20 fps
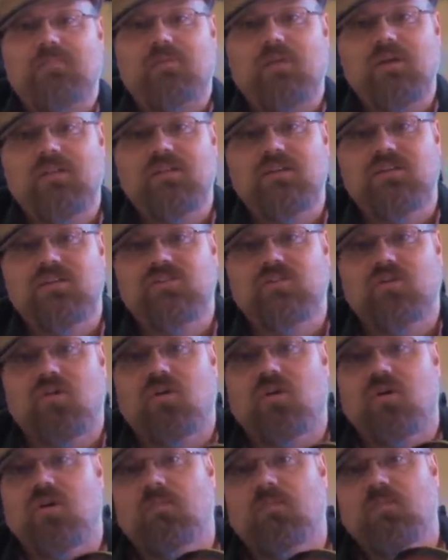to play the
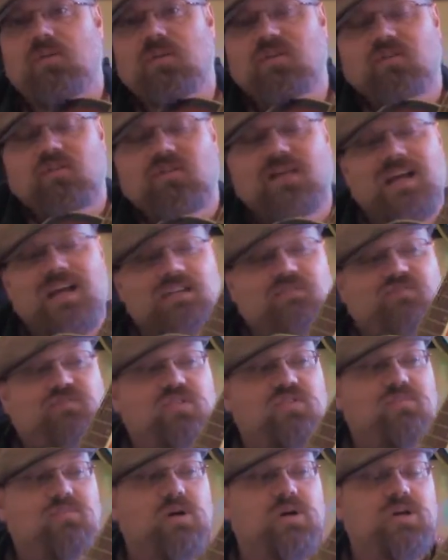guitar in the last
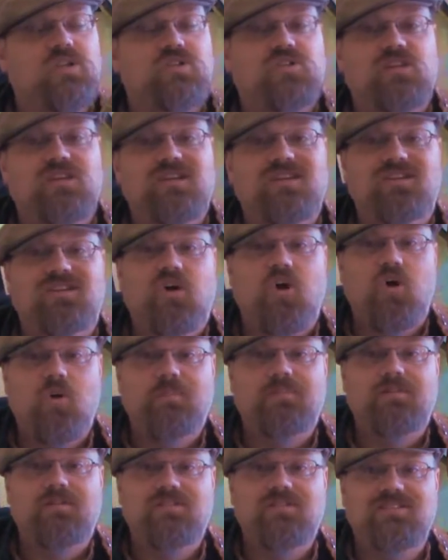few months in
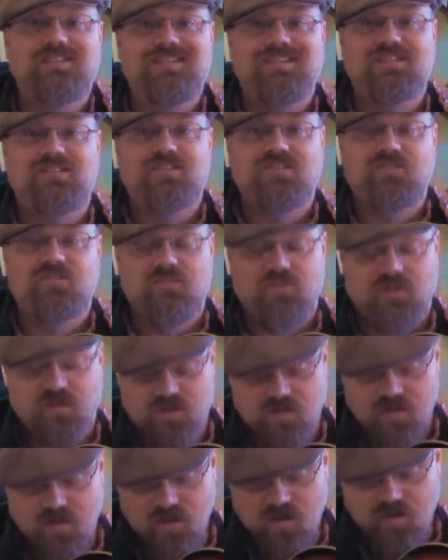open D
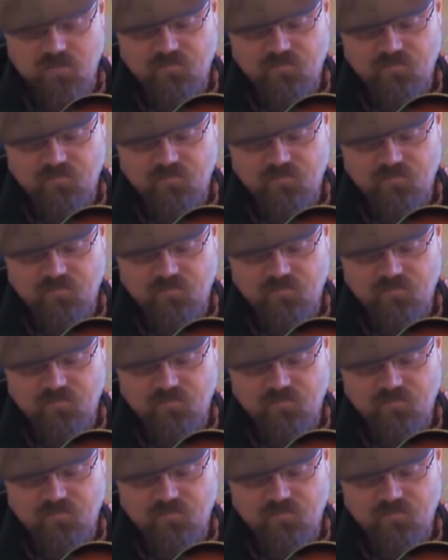tuning.